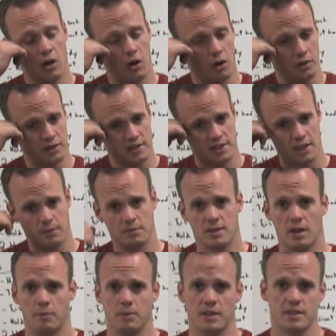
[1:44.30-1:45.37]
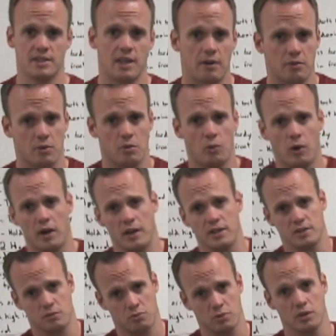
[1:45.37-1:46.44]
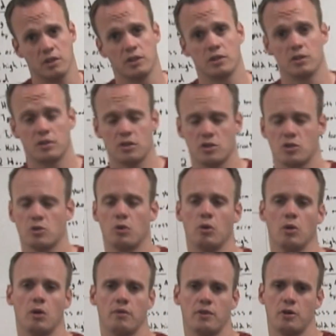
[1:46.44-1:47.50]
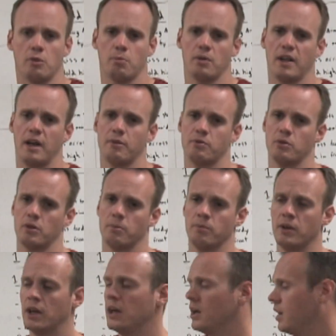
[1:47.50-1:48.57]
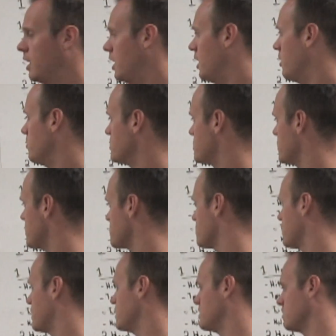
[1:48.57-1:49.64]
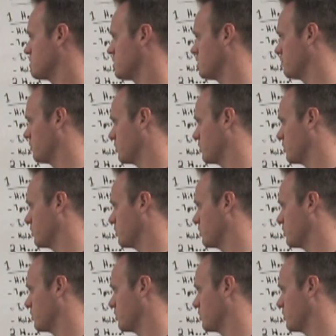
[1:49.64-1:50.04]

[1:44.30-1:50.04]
all at the same time, because that requires really good control over your platform. So that's what an ideal serve